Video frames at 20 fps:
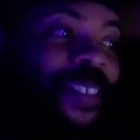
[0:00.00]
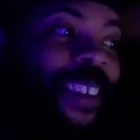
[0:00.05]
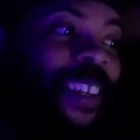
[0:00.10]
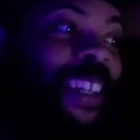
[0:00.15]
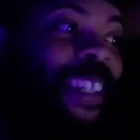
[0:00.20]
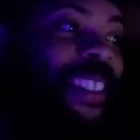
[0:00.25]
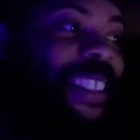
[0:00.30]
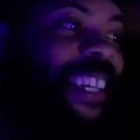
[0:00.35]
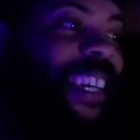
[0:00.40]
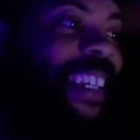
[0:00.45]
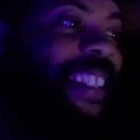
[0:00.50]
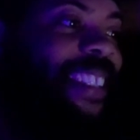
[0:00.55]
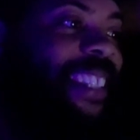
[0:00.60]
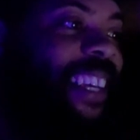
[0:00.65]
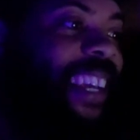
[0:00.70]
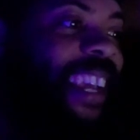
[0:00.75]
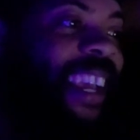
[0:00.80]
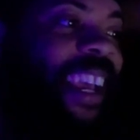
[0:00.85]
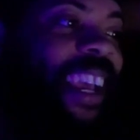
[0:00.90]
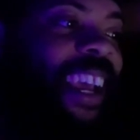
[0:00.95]
He says,
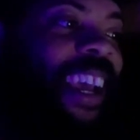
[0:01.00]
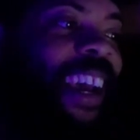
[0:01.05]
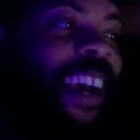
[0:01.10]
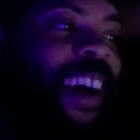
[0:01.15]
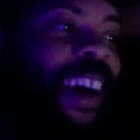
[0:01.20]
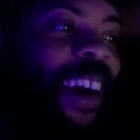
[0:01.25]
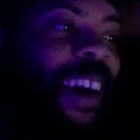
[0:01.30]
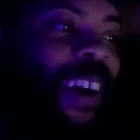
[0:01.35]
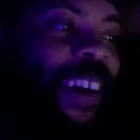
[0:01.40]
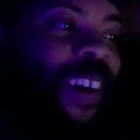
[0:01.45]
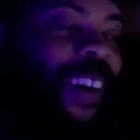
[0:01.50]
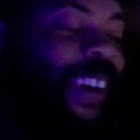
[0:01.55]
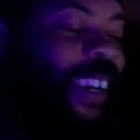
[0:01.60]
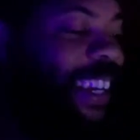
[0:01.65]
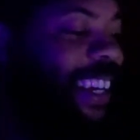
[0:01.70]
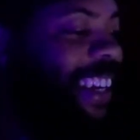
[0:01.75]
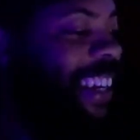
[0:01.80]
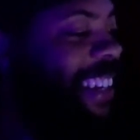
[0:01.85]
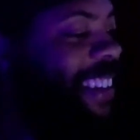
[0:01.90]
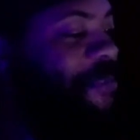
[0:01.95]

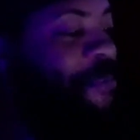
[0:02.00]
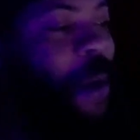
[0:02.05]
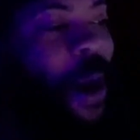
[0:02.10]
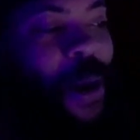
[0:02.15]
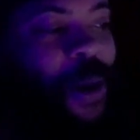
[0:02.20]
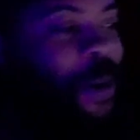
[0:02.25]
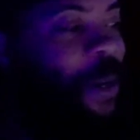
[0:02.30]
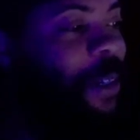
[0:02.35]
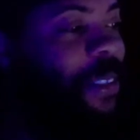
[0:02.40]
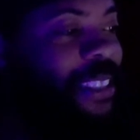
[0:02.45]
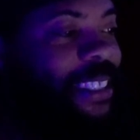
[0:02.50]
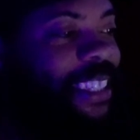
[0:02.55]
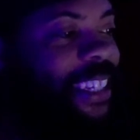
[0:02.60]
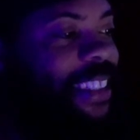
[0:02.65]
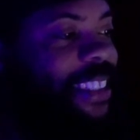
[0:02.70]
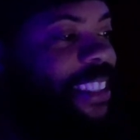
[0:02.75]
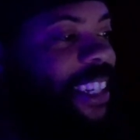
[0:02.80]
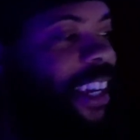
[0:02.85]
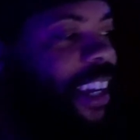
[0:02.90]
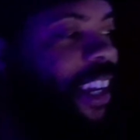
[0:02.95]
Bakugo
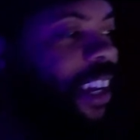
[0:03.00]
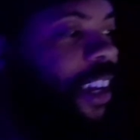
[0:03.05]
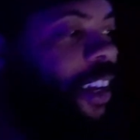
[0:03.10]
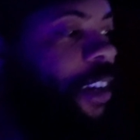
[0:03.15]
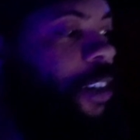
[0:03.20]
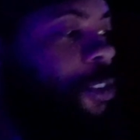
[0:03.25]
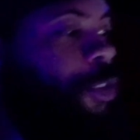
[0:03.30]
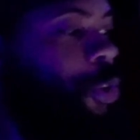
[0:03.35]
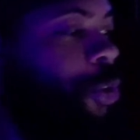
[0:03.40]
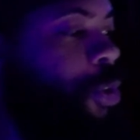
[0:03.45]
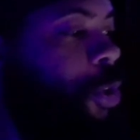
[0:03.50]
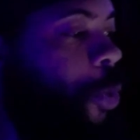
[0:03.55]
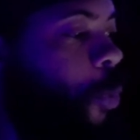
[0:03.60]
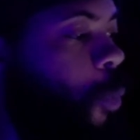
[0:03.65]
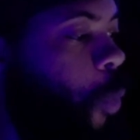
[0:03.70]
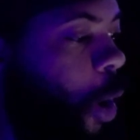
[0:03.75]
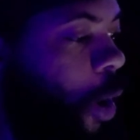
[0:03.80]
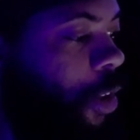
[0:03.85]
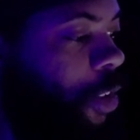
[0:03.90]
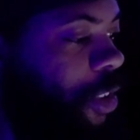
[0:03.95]
says, do your
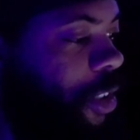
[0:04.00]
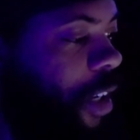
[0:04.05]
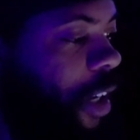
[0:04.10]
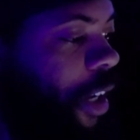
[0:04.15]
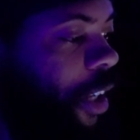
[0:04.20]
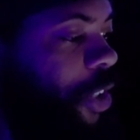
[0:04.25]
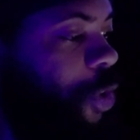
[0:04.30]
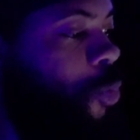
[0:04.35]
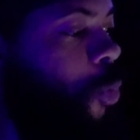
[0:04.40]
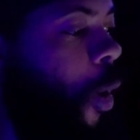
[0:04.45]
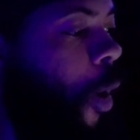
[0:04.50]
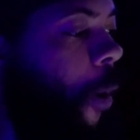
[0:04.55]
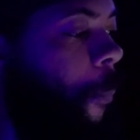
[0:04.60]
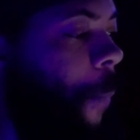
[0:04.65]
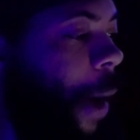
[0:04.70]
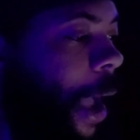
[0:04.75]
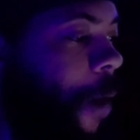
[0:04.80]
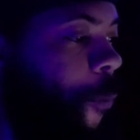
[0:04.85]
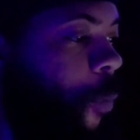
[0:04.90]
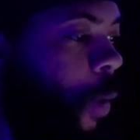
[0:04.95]
worst, you all
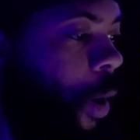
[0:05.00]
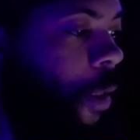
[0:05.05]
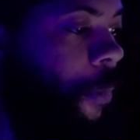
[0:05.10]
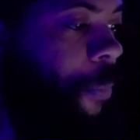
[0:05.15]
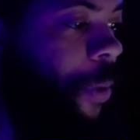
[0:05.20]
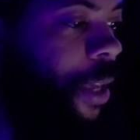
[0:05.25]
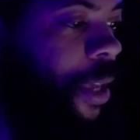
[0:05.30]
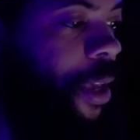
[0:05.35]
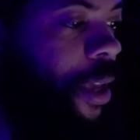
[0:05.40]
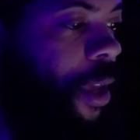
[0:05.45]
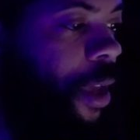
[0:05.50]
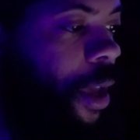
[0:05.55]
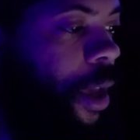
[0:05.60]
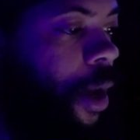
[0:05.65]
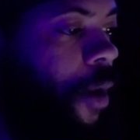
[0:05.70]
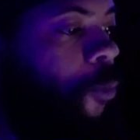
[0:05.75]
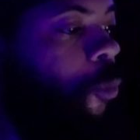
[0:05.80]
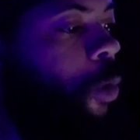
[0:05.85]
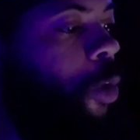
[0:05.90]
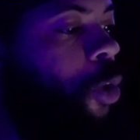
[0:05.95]
might want to be.
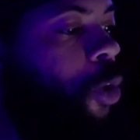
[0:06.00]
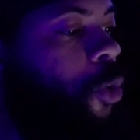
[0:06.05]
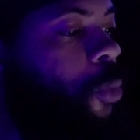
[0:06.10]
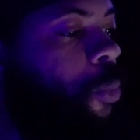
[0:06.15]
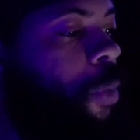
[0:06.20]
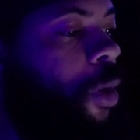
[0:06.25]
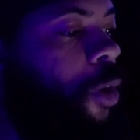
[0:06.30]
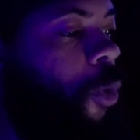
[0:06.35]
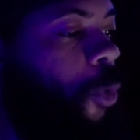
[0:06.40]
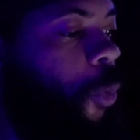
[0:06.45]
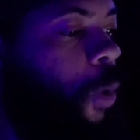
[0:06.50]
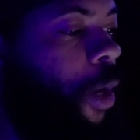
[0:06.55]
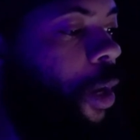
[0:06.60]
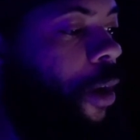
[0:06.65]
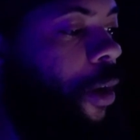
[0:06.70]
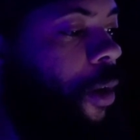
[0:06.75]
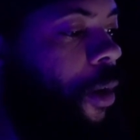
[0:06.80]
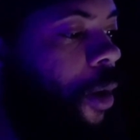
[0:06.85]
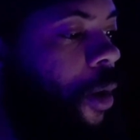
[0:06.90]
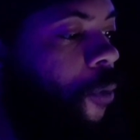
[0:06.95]
We knew
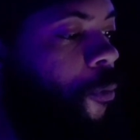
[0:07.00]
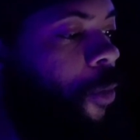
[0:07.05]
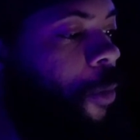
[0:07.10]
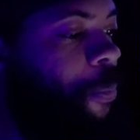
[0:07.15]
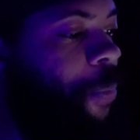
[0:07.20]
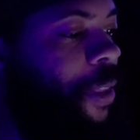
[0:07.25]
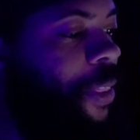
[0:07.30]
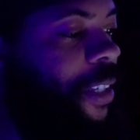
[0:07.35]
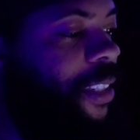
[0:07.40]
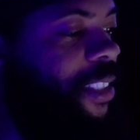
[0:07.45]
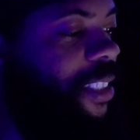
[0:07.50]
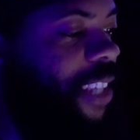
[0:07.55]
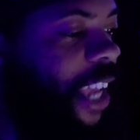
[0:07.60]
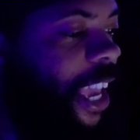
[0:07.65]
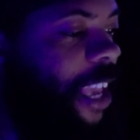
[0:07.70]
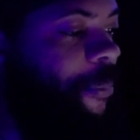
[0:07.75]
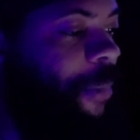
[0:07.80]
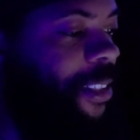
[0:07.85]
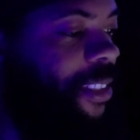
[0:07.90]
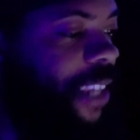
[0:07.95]
Midoriya would be the
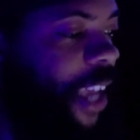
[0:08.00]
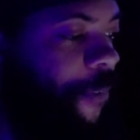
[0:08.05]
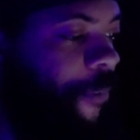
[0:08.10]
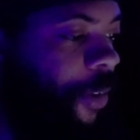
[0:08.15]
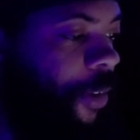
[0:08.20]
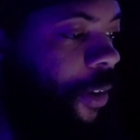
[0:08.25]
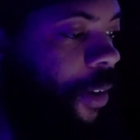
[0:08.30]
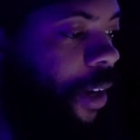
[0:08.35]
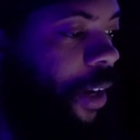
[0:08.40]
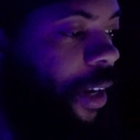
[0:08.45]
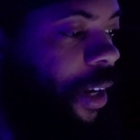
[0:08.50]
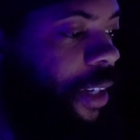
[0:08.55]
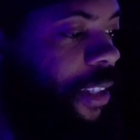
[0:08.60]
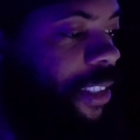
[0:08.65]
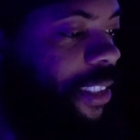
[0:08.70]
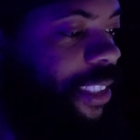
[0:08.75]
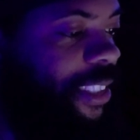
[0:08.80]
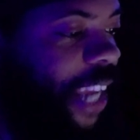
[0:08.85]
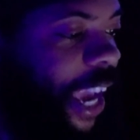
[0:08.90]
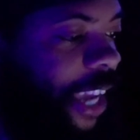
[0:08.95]
same as ever.
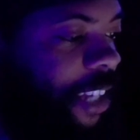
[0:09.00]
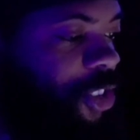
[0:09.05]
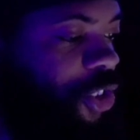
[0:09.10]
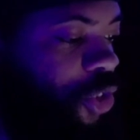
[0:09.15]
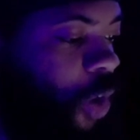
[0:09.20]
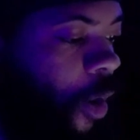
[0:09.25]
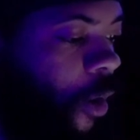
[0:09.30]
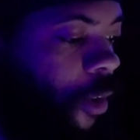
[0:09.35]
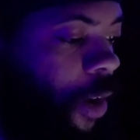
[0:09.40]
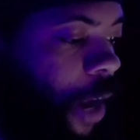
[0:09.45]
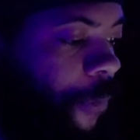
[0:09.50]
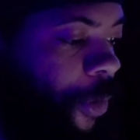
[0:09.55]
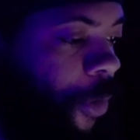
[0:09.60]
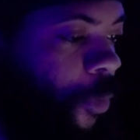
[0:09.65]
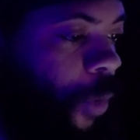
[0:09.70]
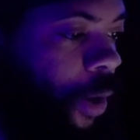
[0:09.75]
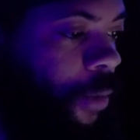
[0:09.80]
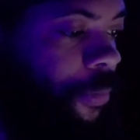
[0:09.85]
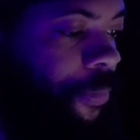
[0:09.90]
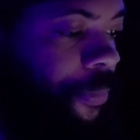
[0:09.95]
Stand strong,
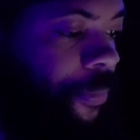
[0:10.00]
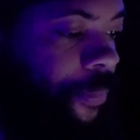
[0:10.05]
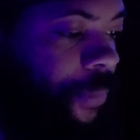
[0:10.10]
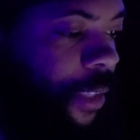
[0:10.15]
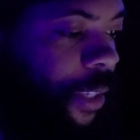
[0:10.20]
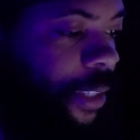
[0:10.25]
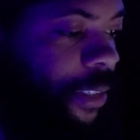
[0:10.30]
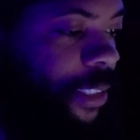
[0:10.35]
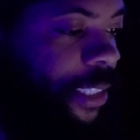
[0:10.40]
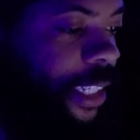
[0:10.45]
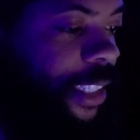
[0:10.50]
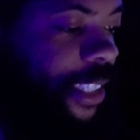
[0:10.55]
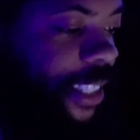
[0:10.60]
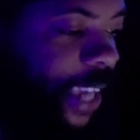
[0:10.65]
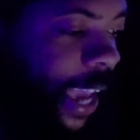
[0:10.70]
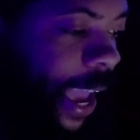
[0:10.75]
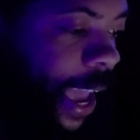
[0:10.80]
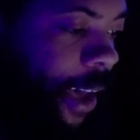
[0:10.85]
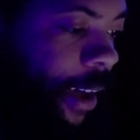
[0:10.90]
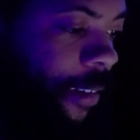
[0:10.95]
everyone. Says,
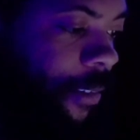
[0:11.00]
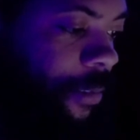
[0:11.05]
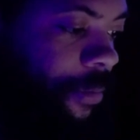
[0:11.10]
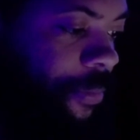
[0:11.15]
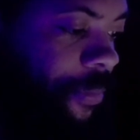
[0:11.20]
yeah.